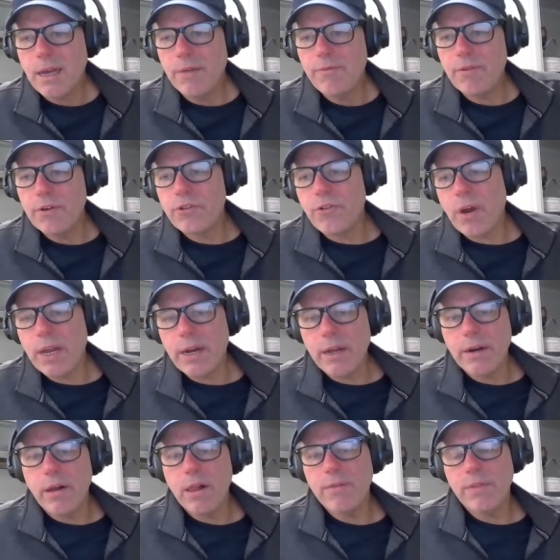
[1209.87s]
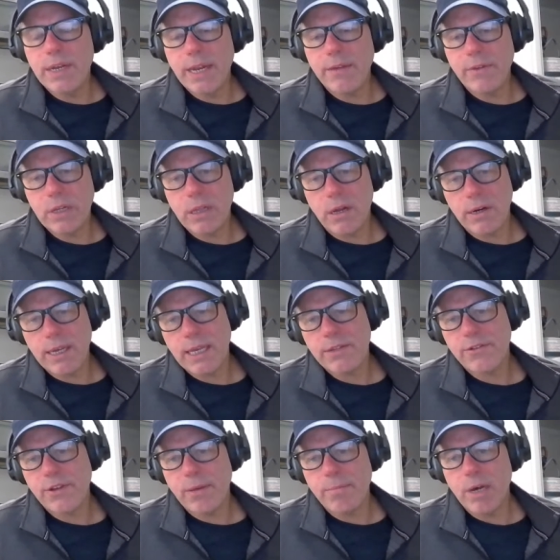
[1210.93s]
I first tried on all of the David Clark
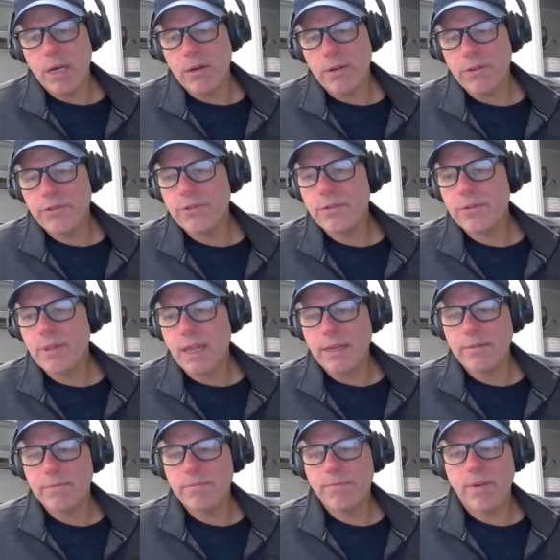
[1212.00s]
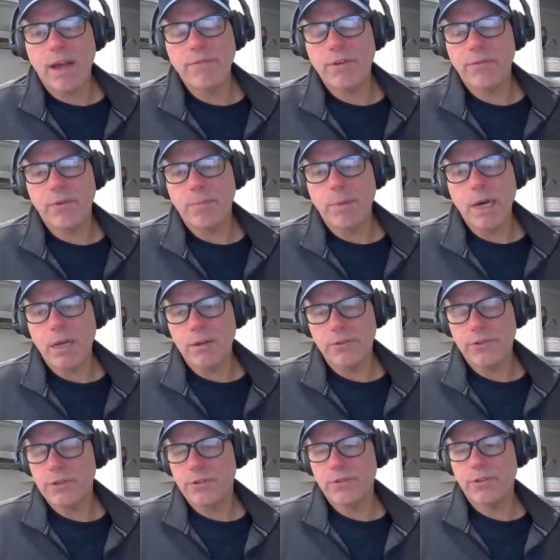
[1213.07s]
headset models, like 5 different
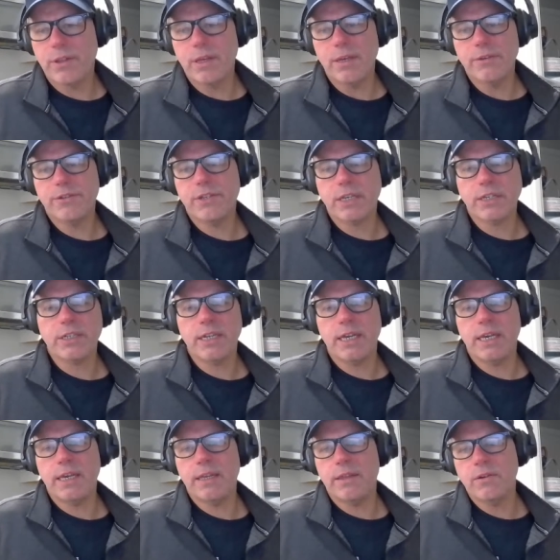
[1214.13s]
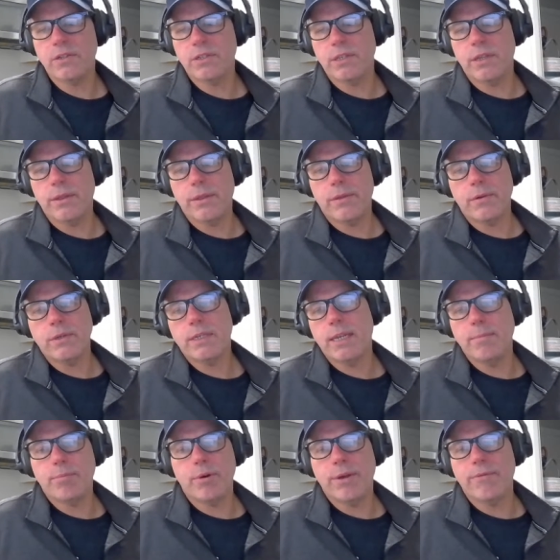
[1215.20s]
models. There's the 60, there's the
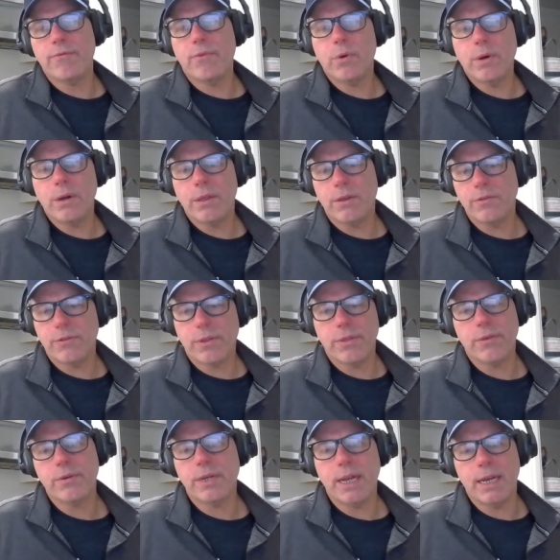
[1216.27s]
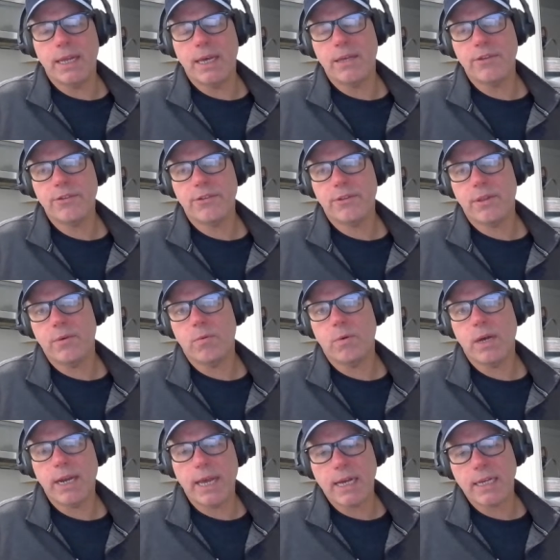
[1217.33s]
13.4, there's the 13S, the
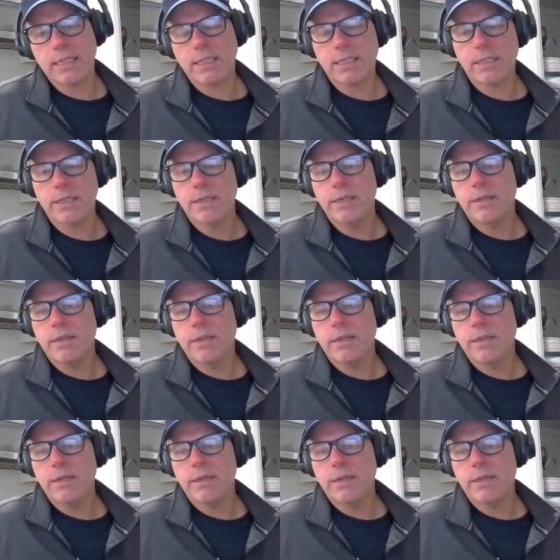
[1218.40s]
1X.